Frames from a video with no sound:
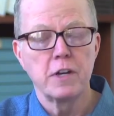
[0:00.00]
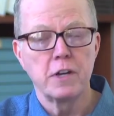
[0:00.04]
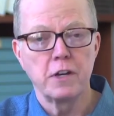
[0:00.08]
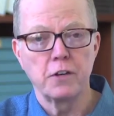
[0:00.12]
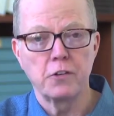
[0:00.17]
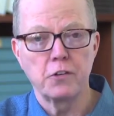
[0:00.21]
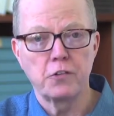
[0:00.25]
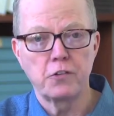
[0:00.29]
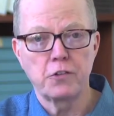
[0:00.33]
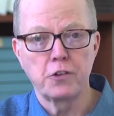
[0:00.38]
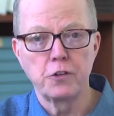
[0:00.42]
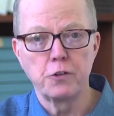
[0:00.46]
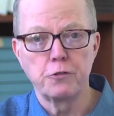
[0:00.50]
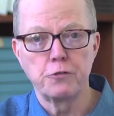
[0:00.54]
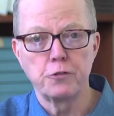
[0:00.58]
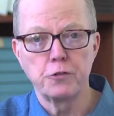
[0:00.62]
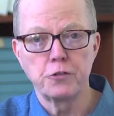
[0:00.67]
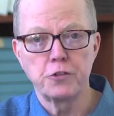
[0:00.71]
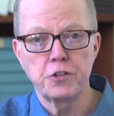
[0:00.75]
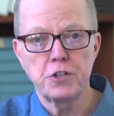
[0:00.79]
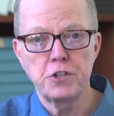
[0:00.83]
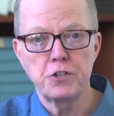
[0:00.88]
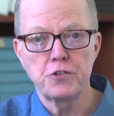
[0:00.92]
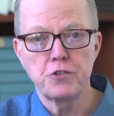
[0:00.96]
And a skillful
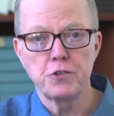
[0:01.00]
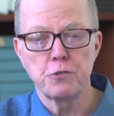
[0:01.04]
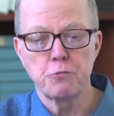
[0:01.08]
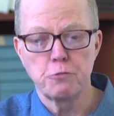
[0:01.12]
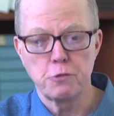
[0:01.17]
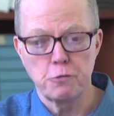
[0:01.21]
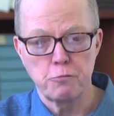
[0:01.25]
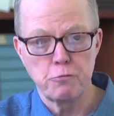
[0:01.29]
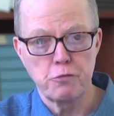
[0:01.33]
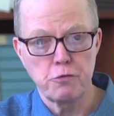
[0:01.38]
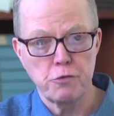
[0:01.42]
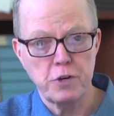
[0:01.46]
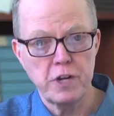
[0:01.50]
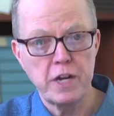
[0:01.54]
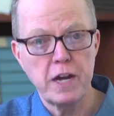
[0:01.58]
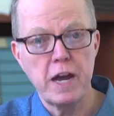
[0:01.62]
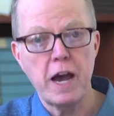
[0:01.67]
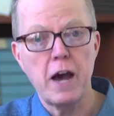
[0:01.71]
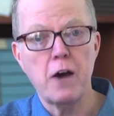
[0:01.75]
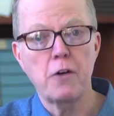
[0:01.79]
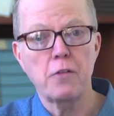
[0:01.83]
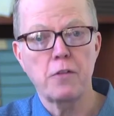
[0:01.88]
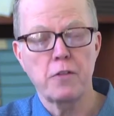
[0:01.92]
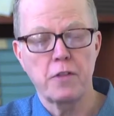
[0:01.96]
teacher will bring
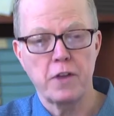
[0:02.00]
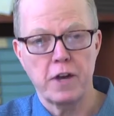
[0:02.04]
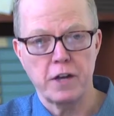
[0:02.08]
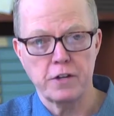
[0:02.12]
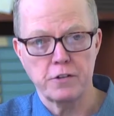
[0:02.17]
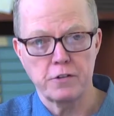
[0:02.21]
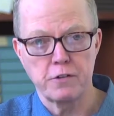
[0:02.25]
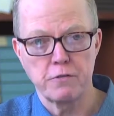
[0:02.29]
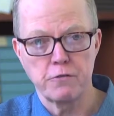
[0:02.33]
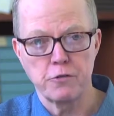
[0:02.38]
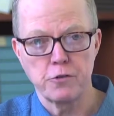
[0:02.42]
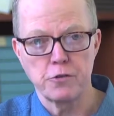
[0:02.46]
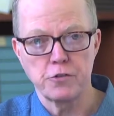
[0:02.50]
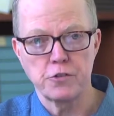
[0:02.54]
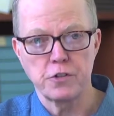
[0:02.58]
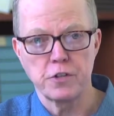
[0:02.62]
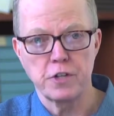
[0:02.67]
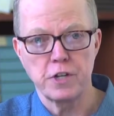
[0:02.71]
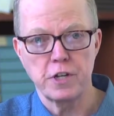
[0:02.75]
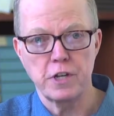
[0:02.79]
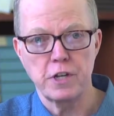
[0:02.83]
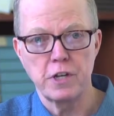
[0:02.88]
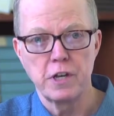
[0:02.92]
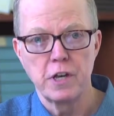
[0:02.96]
out that
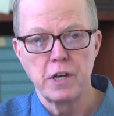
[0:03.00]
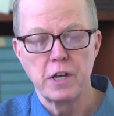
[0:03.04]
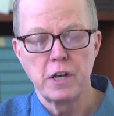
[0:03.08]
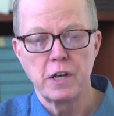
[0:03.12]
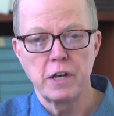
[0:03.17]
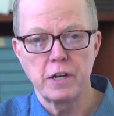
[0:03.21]
diversity